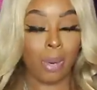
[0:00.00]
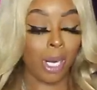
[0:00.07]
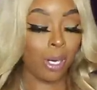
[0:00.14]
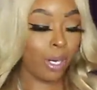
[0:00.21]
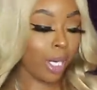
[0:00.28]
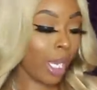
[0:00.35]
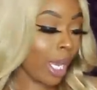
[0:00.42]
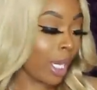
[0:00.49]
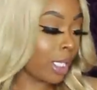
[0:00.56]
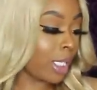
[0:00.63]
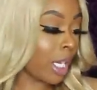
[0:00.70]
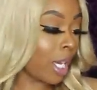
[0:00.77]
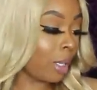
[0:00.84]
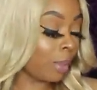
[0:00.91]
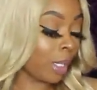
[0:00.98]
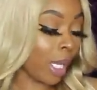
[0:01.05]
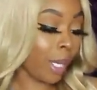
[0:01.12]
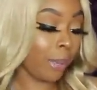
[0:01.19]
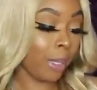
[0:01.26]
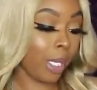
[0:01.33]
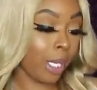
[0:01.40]
right here, guys, y'all gonna be
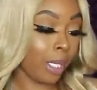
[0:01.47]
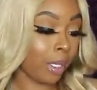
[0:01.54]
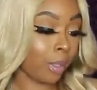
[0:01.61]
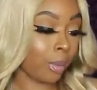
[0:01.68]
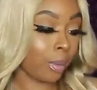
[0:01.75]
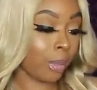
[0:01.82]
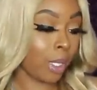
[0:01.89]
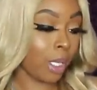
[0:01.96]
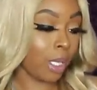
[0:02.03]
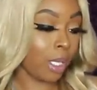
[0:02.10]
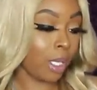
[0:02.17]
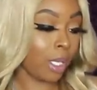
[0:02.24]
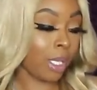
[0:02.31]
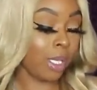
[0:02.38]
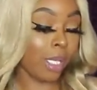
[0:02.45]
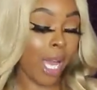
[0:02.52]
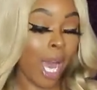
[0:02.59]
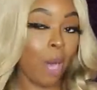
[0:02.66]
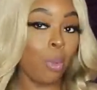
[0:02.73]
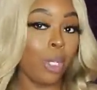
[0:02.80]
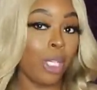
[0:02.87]
like platinum. Look,
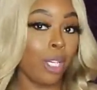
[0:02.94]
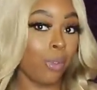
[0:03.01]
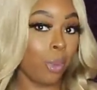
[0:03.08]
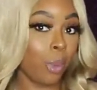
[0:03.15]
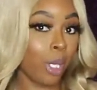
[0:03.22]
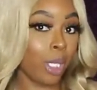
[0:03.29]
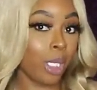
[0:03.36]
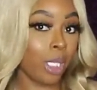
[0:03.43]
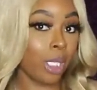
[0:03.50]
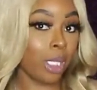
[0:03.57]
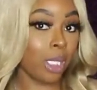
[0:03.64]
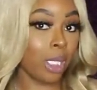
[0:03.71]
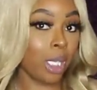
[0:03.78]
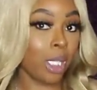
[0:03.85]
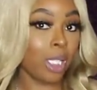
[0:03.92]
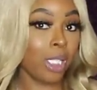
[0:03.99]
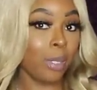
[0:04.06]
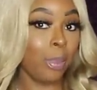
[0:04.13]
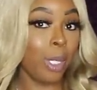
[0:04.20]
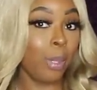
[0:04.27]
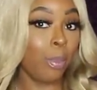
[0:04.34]
I would never wear this. It's
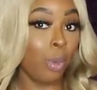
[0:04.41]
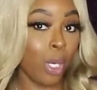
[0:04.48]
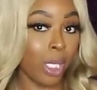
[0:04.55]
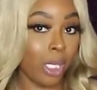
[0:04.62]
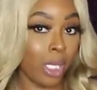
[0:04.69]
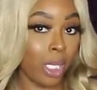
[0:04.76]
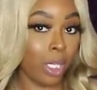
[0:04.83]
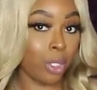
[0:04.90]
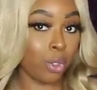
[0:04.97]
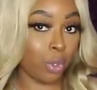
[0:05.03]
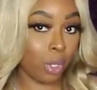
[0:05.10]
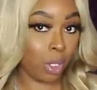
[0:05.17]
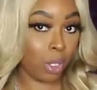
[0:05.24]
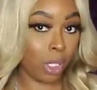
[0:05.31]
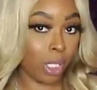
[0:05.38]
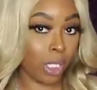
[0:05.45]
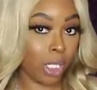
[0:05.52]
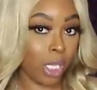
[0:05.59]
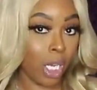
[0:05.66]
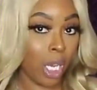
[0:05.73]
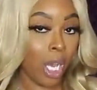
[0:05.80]
the big boy, the extra
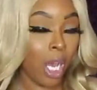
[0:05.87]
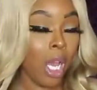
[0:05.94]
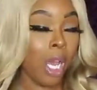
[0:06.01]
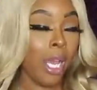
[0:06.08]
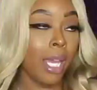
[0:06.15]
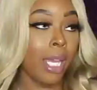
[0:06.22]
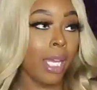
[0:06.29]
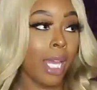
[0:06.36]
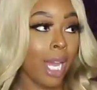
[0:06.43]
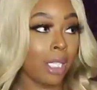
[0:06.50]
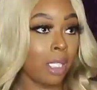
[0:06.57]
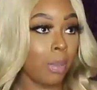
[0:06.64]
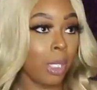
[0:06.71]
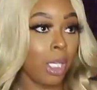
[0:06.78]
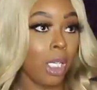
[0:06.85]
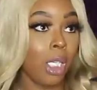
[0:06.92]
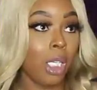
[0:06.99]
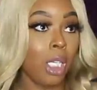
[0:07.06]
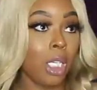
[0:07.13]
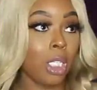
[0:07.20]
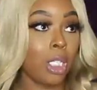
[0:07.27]
large. It got to me
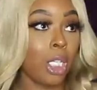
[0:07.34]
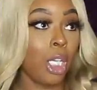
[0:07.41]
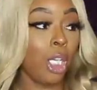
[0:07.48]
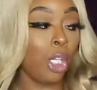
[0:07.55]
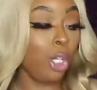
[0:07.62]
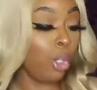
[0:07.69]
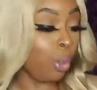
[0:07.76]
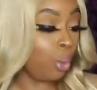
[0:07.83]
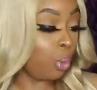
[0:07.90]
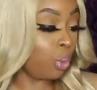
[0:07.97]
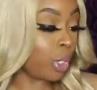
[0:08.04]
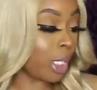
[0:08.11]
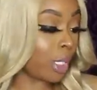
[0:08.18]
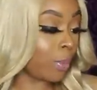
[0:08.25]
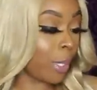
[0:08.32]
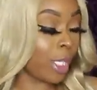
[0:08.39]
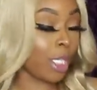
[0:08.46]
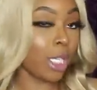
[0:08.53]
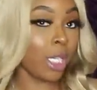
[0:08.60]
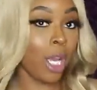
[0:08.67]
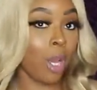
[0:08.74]
and it is huge,
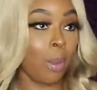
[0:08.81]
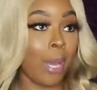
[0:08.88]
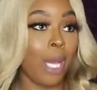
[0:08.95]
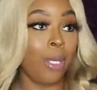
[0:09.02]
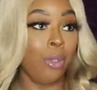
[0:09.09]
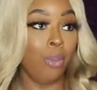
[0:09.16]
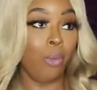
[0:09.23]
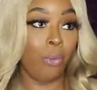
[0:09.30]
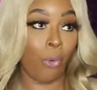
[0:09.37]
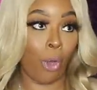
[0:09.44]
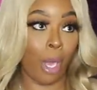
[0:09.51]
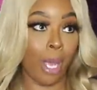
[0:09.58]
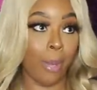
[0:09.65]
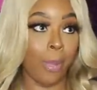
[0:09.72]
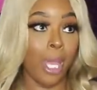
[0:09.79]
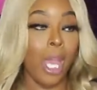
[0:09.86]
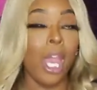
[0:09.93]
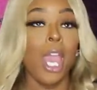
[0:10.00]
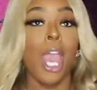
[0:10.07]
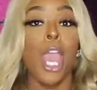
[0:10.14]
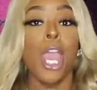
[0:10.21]
especially on my new frame.
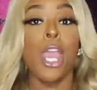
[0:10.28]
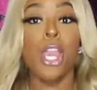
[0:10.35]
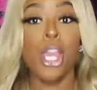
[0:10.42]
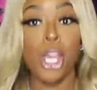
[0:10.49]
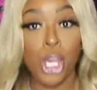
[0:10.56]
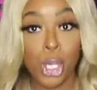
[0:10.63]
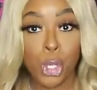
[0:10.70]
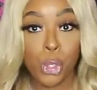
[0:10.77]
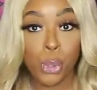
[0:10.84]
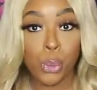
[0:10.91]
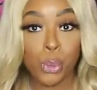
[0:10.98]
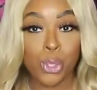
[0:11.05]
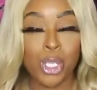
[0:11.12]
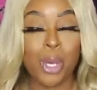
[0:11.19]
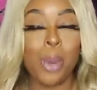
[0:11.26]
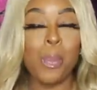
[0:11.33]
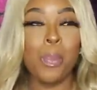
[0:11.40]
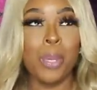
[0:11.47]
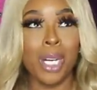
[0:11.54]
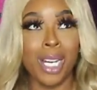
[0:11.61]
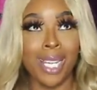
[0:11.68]
Huge,
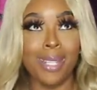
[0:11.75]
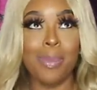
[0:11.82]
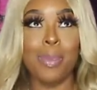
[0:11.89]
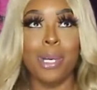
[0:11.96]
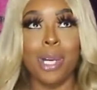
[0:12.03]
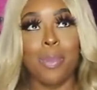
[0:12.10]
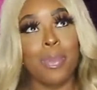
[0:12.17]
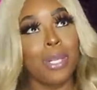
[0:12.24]
but, but,